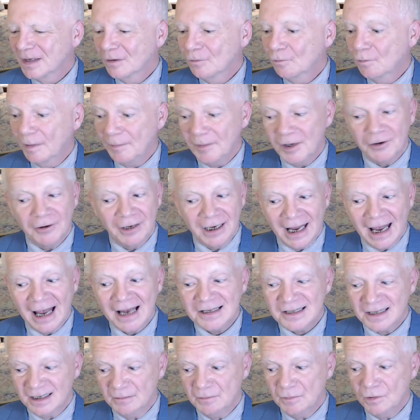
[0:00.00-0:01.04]
Women are
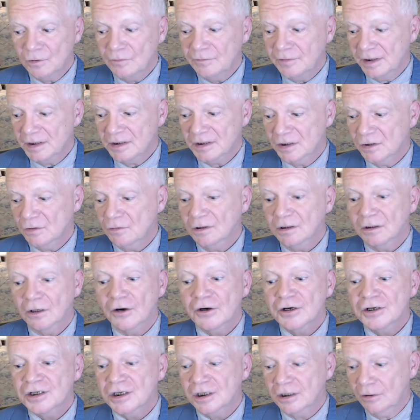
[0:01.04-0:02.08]
cast in movies to a
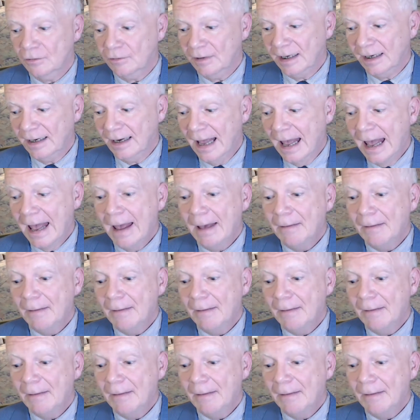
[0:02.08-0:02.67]
large degree